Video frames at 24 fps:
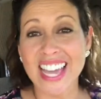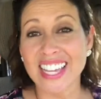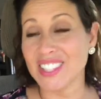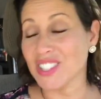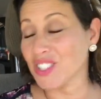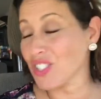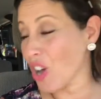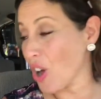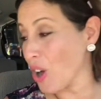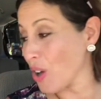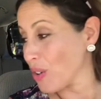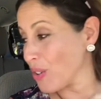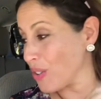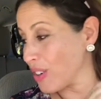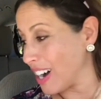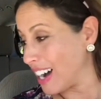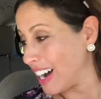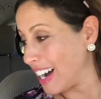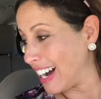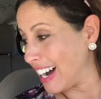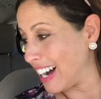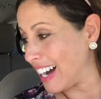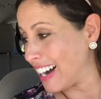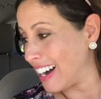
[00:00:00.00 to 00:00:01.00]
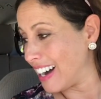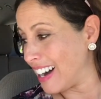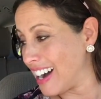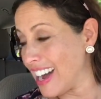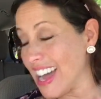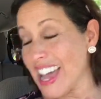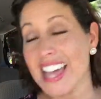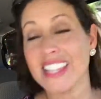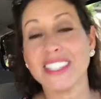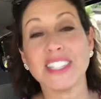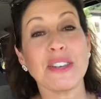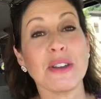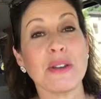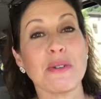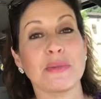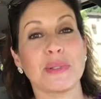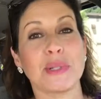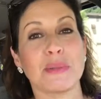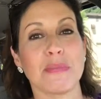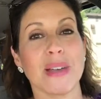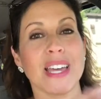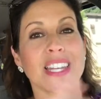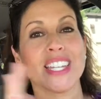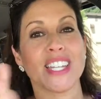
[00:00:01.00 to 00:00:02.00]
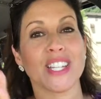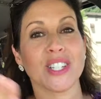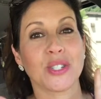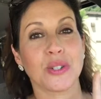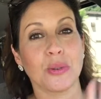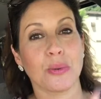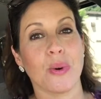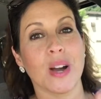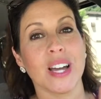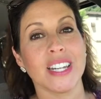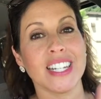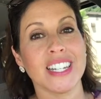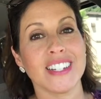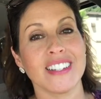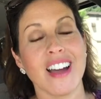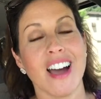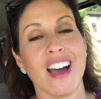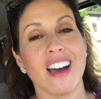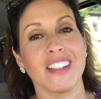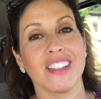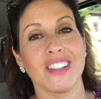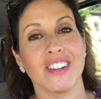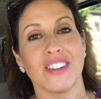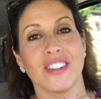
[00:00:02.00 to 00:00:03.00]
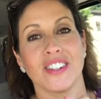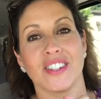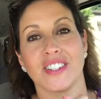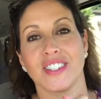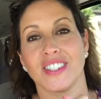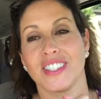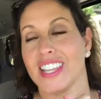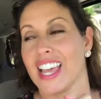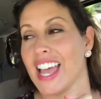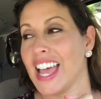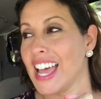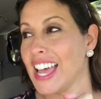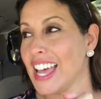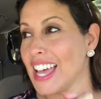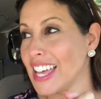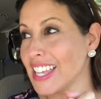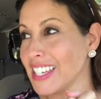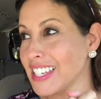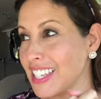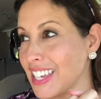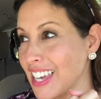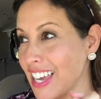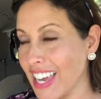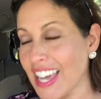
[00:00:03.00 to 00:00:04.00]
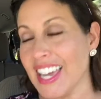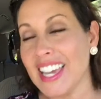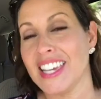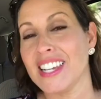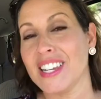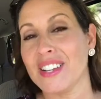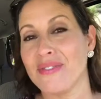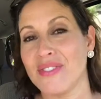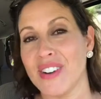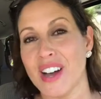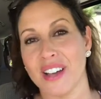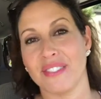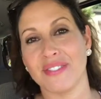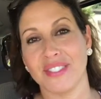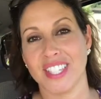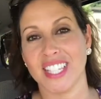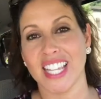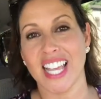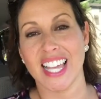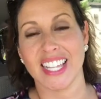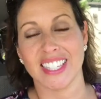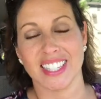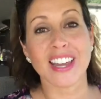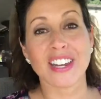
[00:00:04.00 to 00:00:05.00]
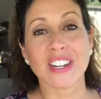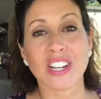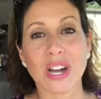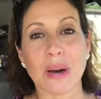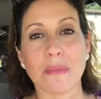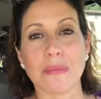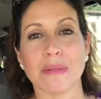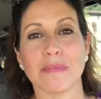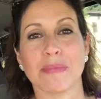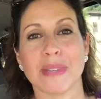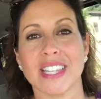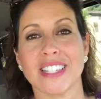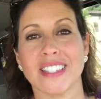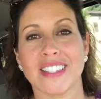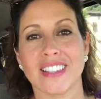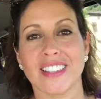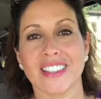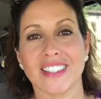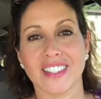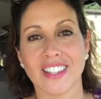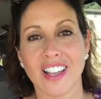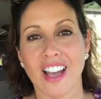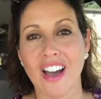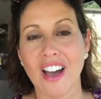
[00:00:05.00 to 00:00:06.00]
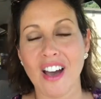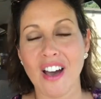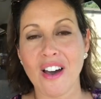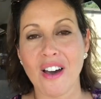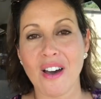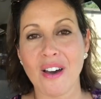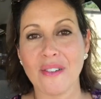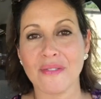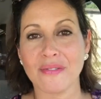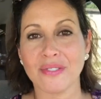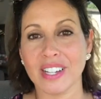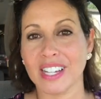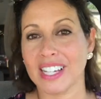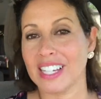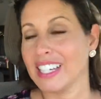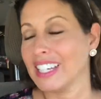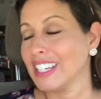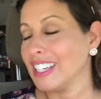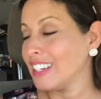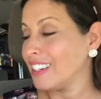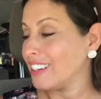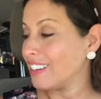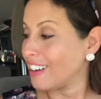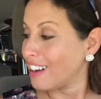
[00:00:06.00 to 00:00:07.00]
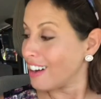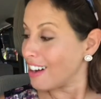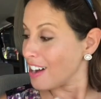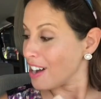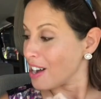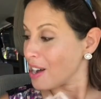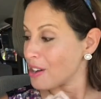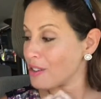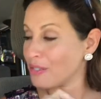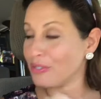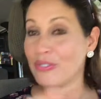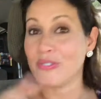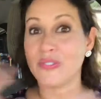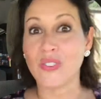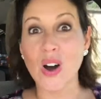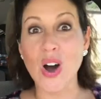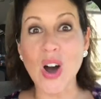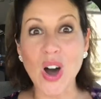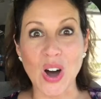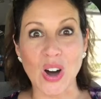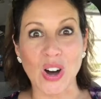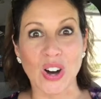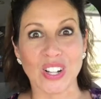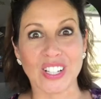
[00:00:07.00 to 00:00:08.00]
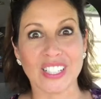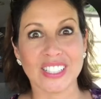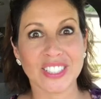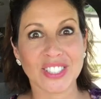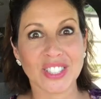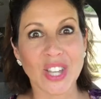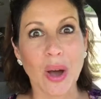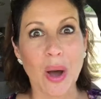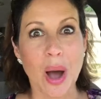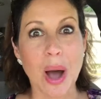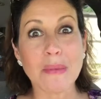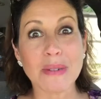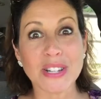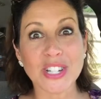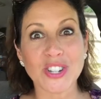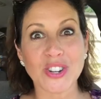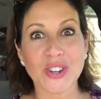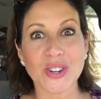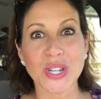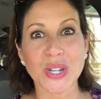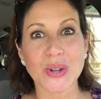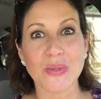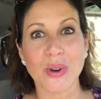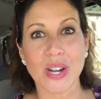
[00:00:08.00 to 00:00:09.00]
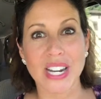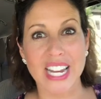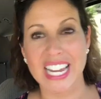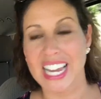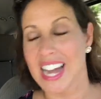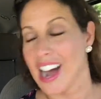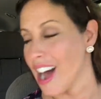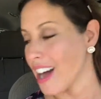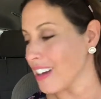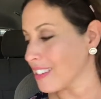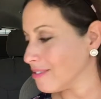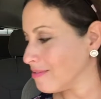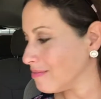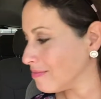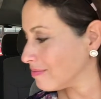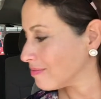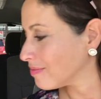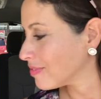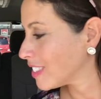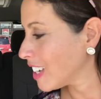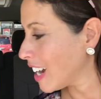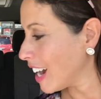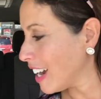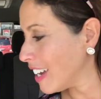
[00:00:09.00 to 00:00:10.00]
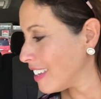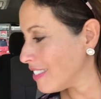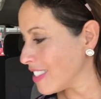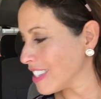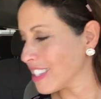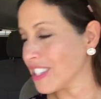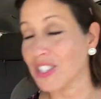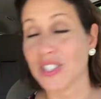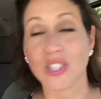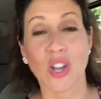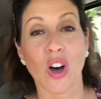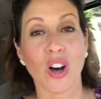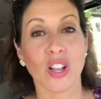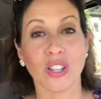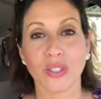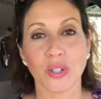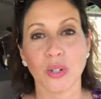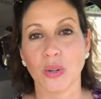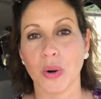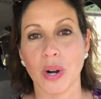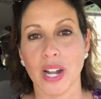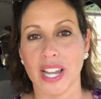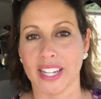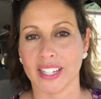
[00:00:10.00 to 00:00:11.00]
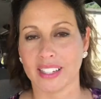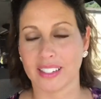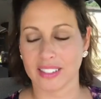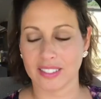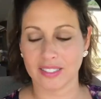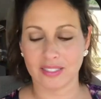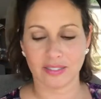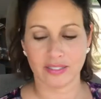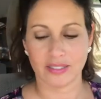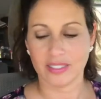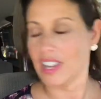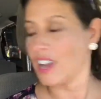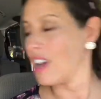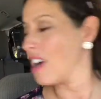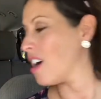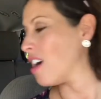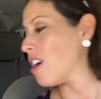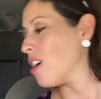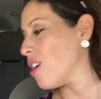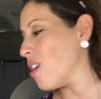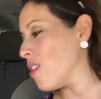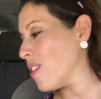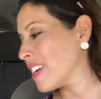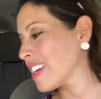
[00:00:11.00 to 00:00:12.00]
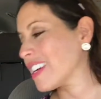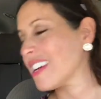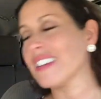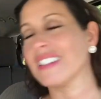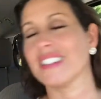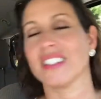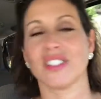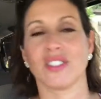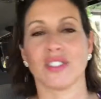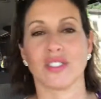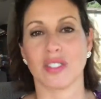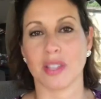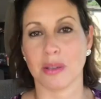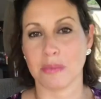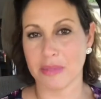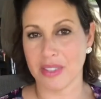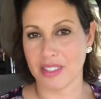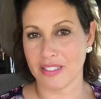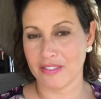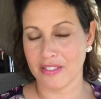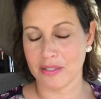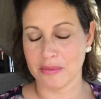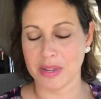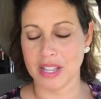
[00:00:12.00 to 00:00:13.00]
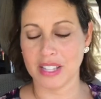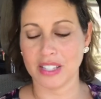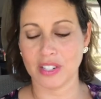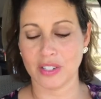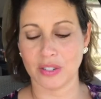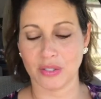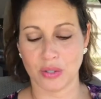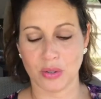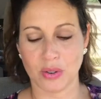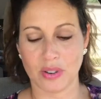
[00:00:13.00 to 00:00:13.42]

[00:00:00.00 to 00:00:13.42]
so I ended up spending $20.85. Got a couple pieces of fall. So I'm gonna show you what I got. Okay, this is all quick. Oh, I got a little something for me, a little